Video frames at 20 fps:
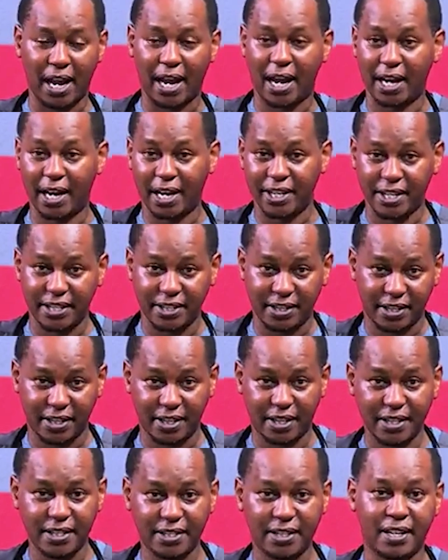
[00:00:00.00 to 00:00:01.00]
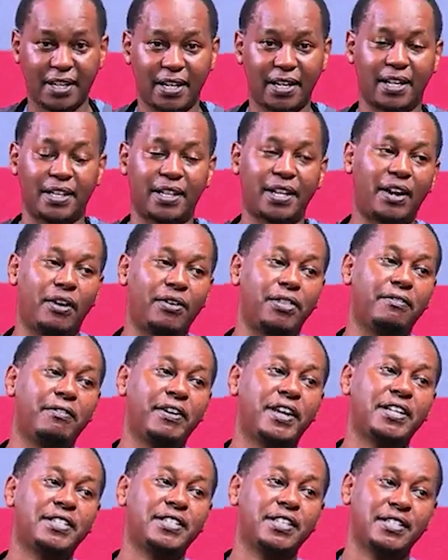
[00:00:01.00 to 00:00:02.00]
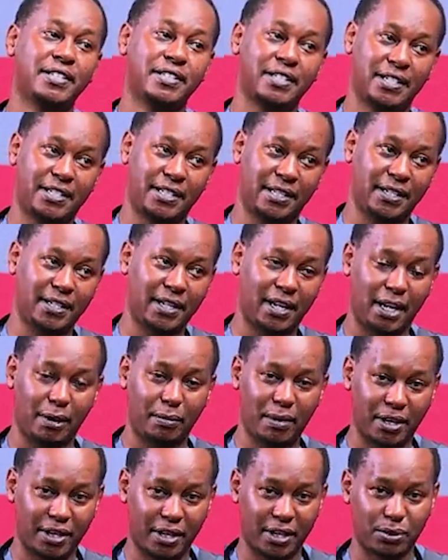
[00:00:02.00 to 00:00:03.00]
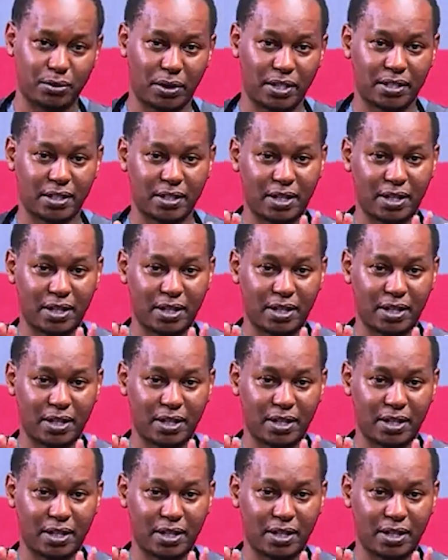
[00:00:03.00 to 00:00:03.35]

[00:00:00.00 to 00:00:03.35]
Allergies increase. Then now the viruses set in and make things worse.